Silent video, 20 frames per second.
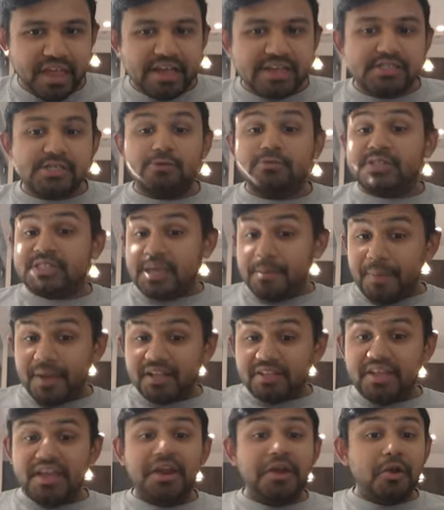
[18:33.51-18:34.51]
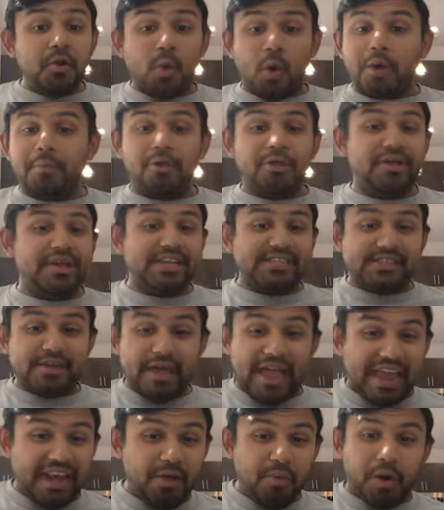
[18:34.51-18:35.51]
So typically normal is
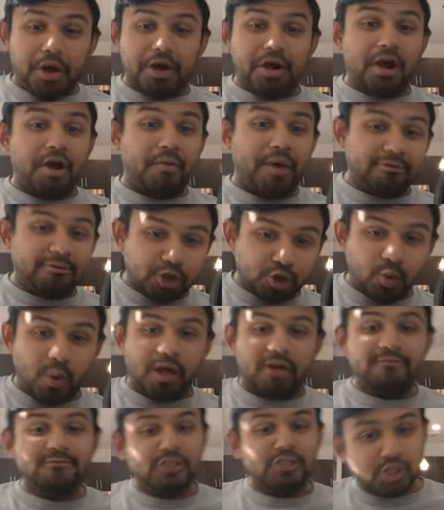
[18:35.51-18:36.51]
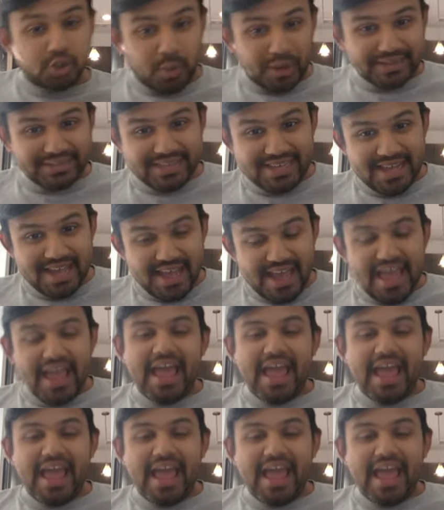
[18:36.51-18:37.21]
anywhere around twelve to twenty.